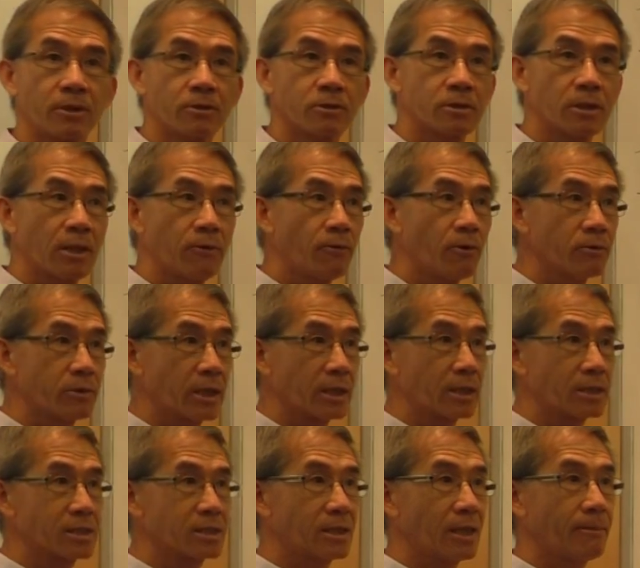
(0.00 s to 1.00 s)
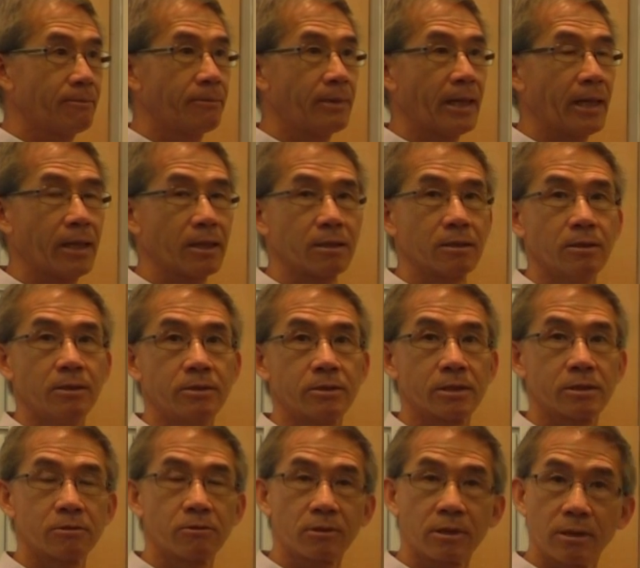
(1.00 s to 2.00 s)
So I want to take a step back
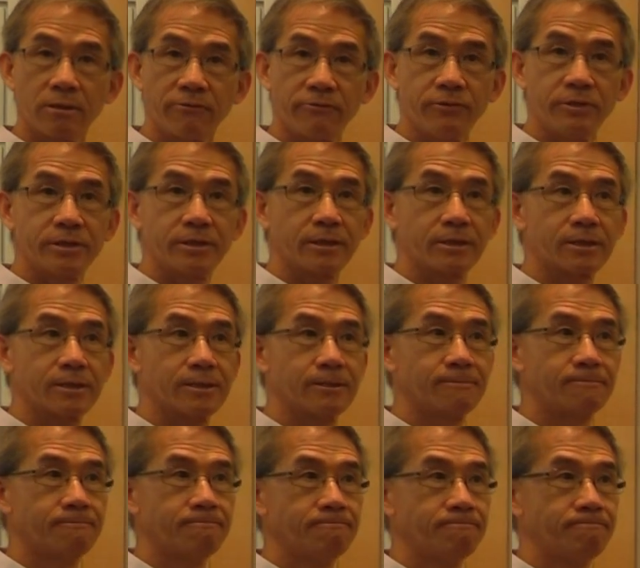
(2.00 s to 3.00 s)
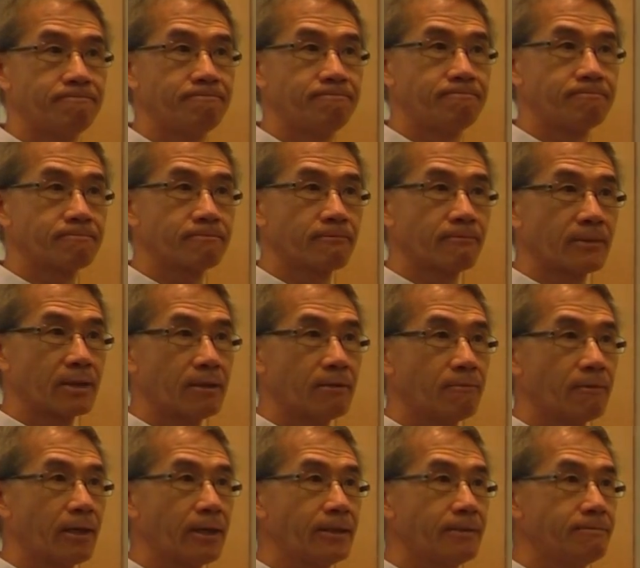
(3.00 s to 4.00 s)
just look at the physics,
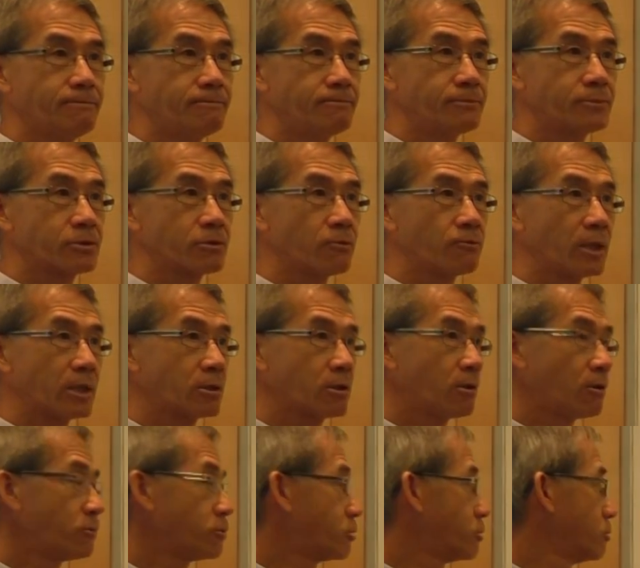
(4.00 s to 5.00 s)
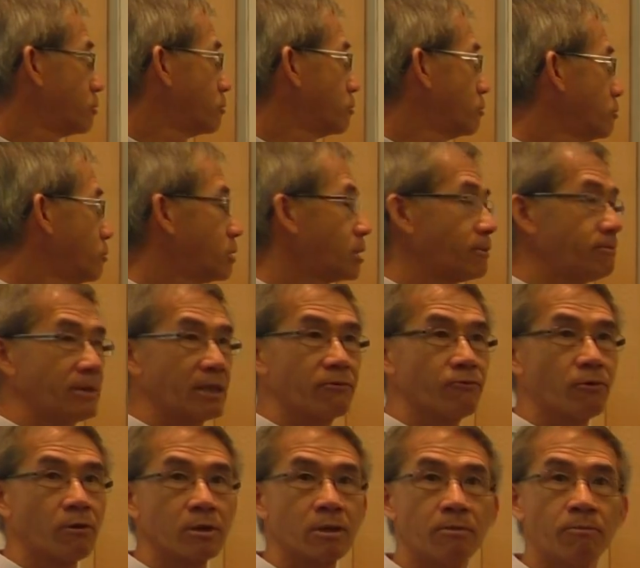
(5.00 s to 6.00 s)
right? So I told you you can
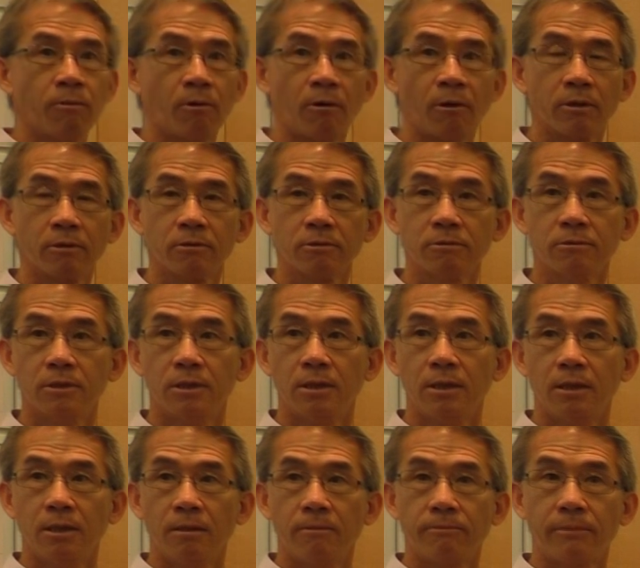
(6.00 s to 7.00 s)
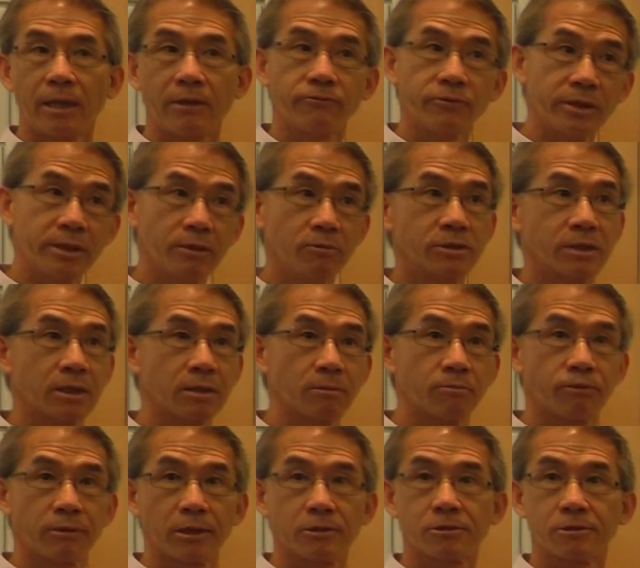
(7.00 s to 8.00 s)
make water boil by reducing the
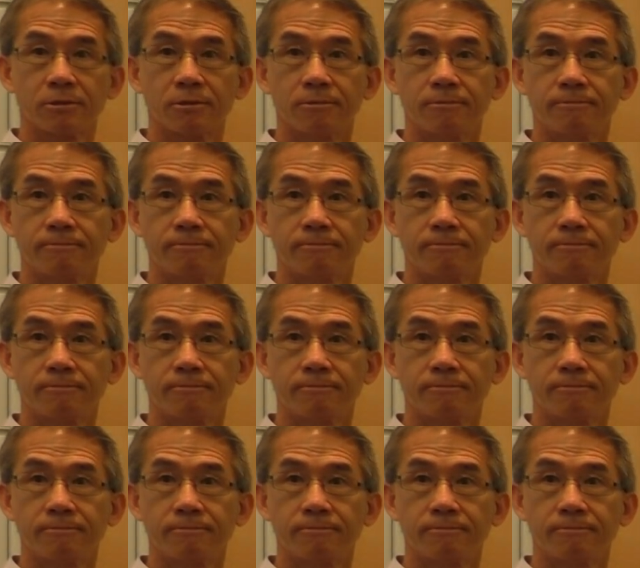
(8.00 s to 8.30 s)
pressure.